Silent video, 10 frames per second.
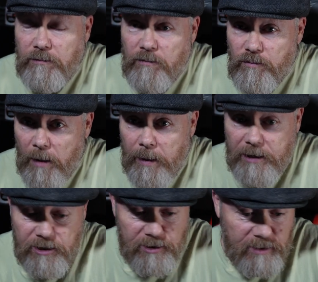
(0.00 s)

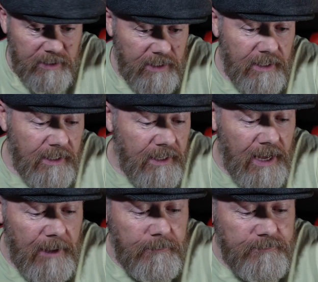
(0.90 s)
rubbish.
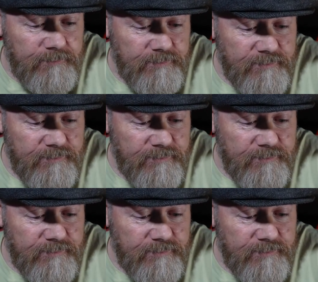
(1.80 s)
Um,